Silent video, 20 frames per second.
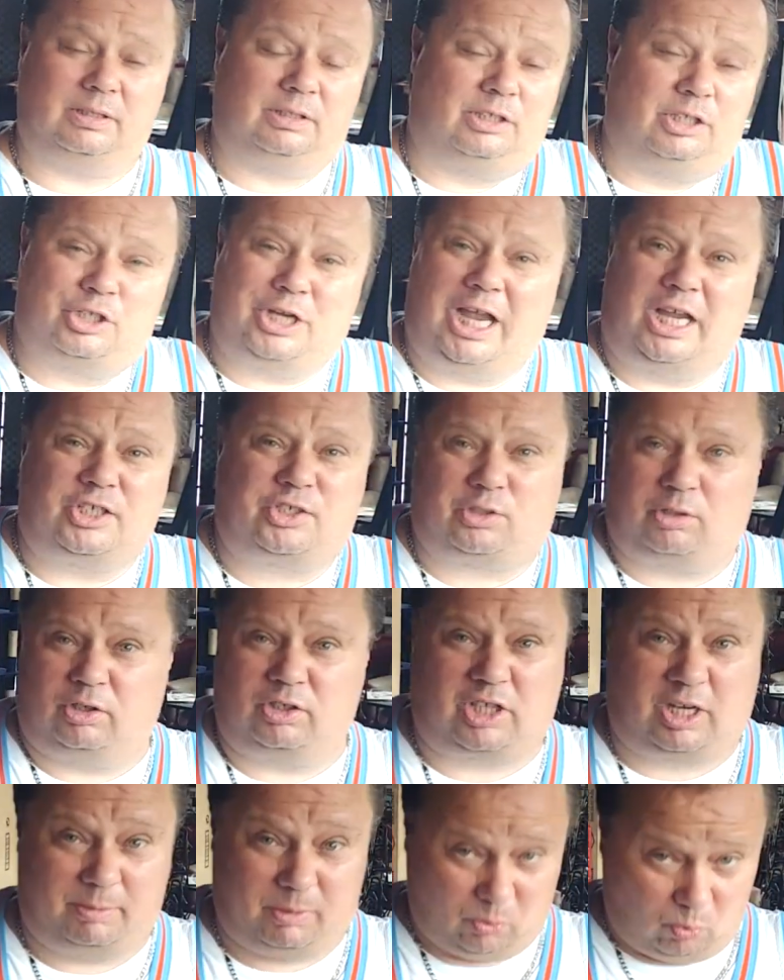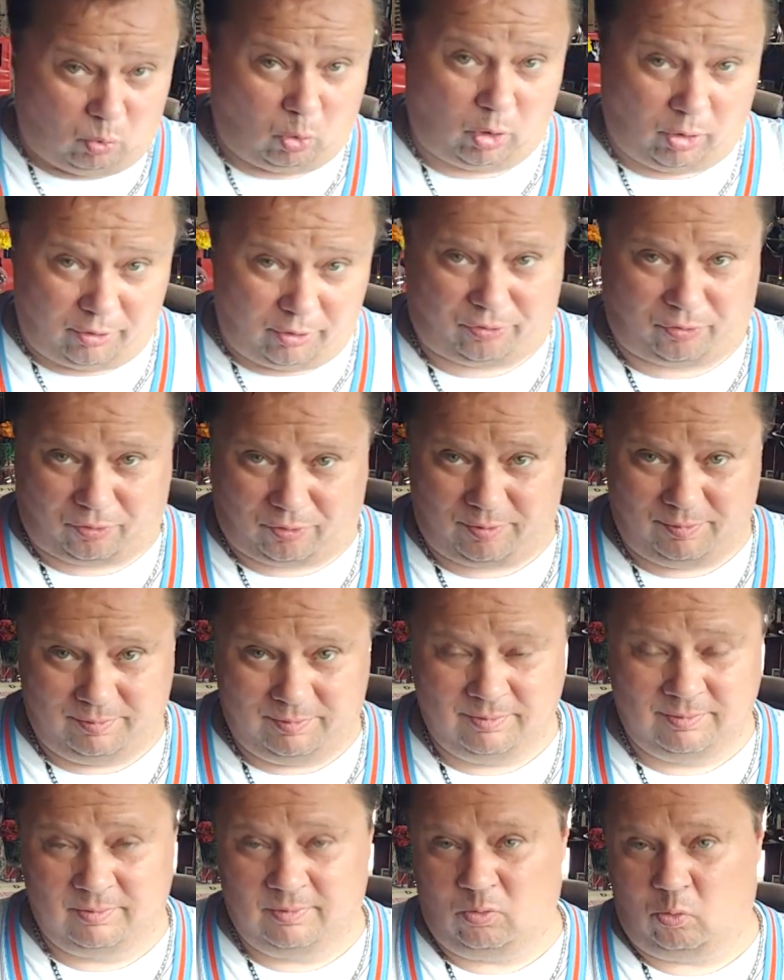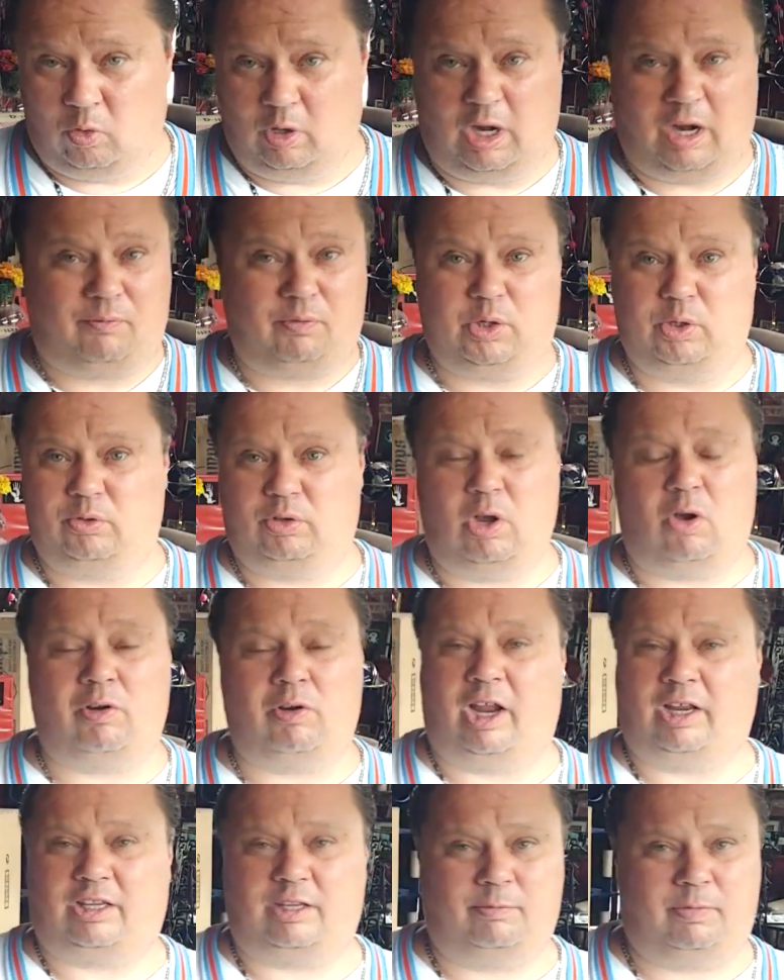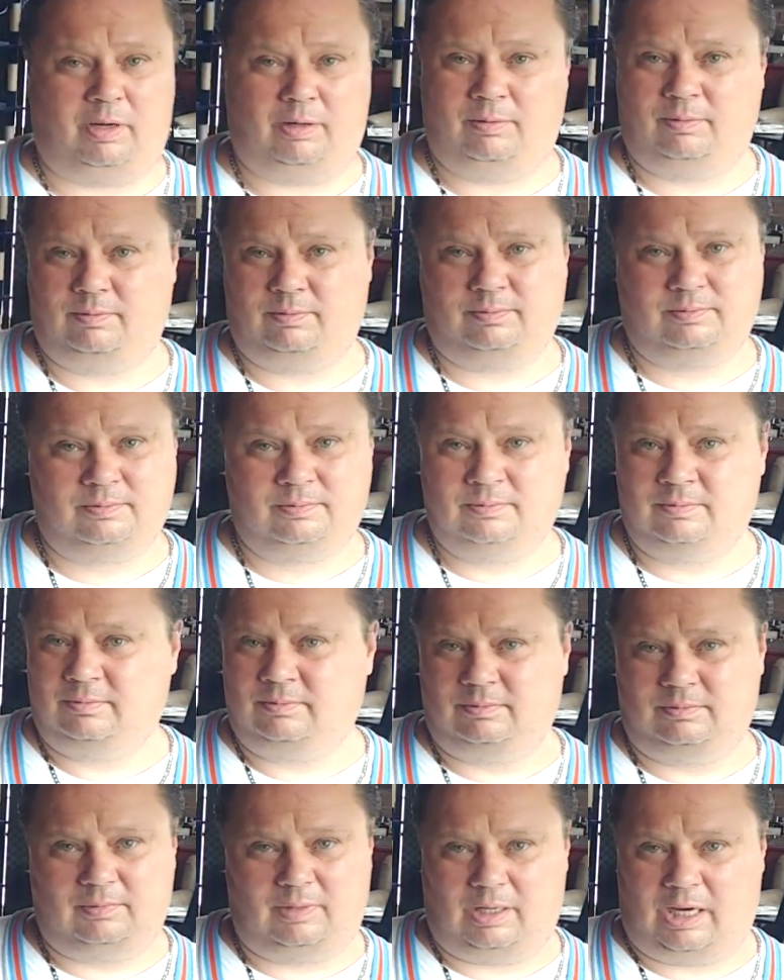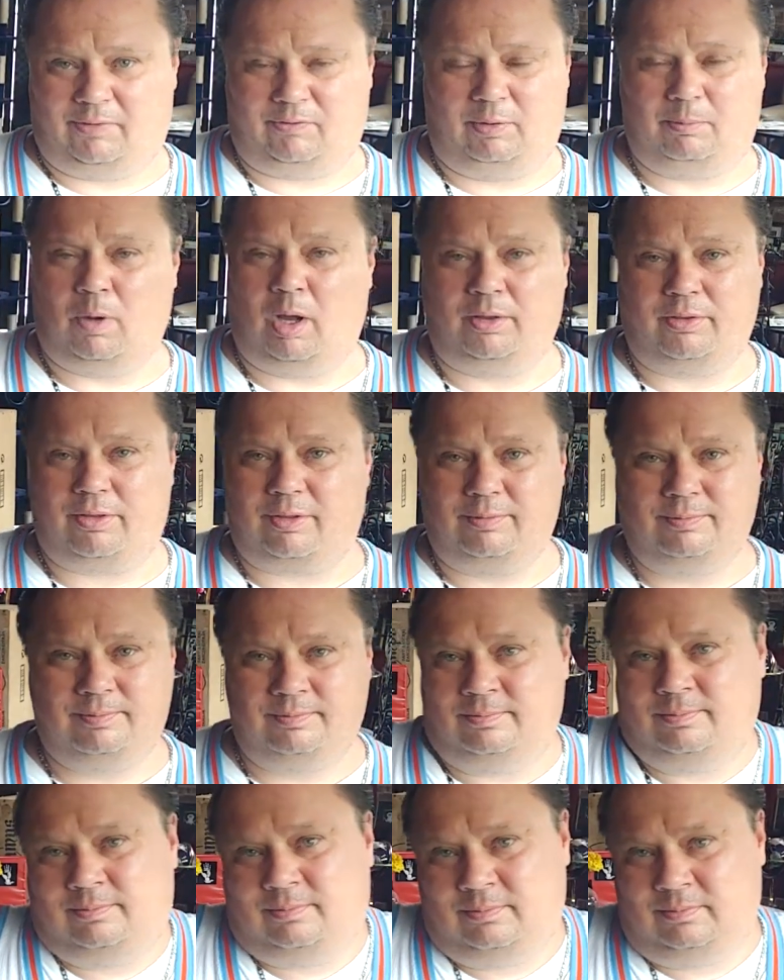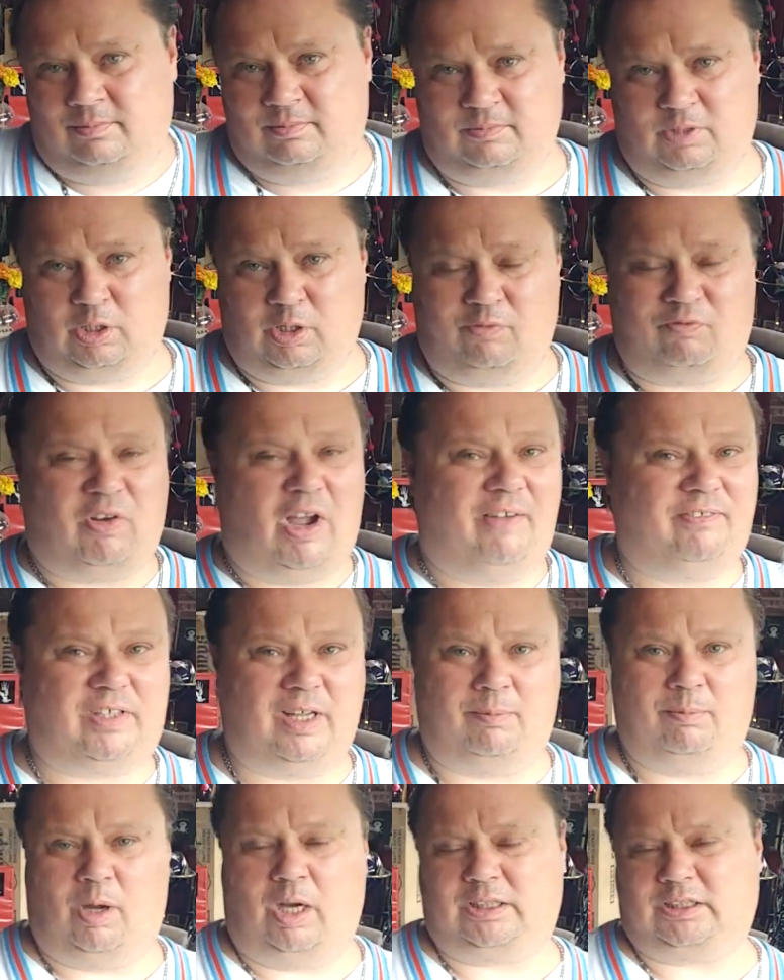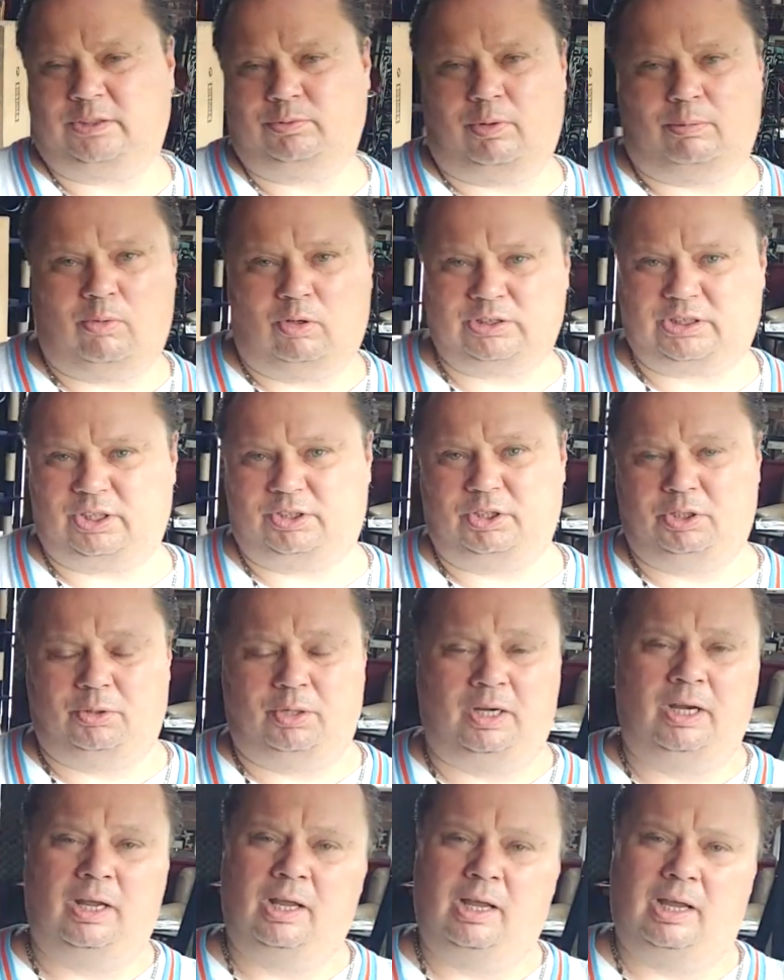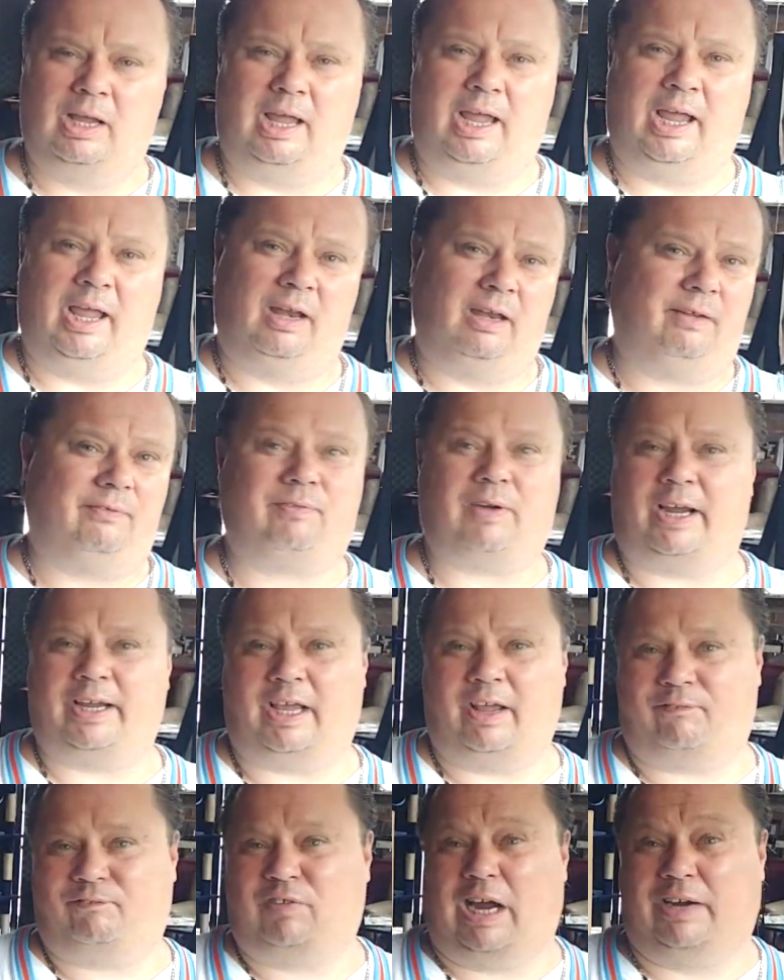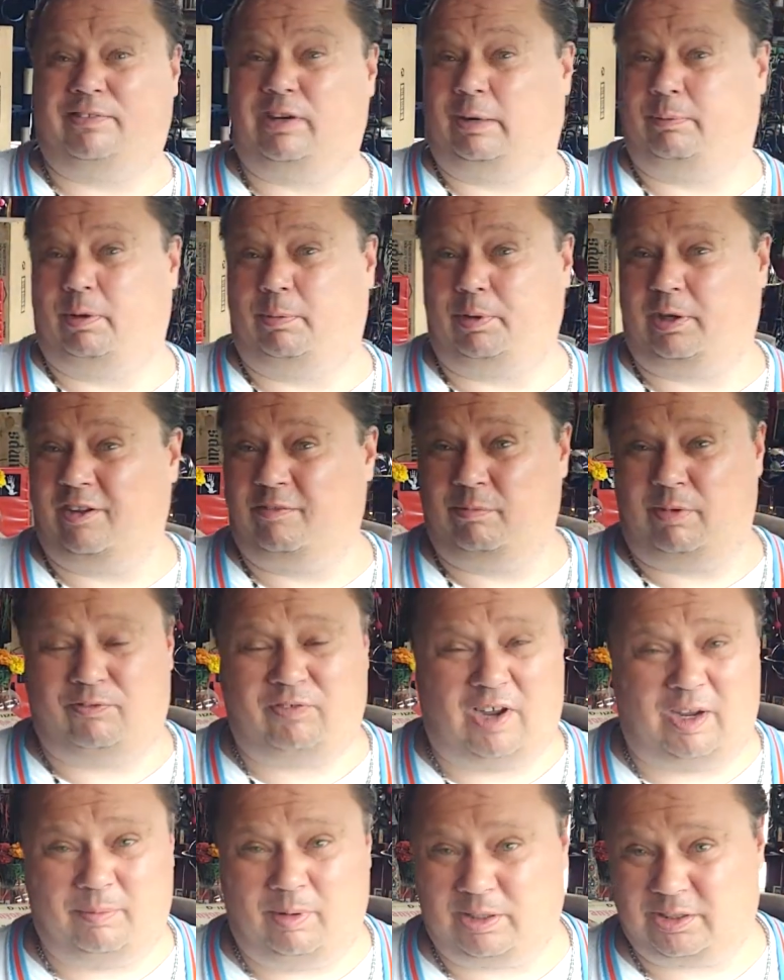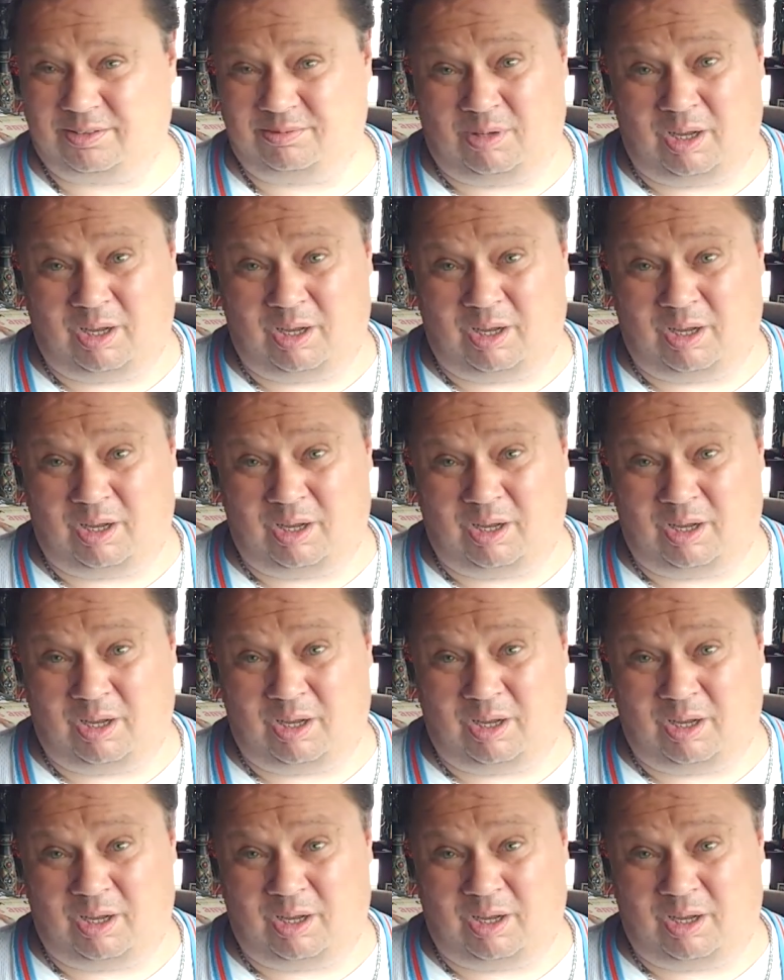The jazz journal is going to be worth whatever you donate to me every month. You know, $5-$10 is what most are doing. And if I get 500 people giving me $5 a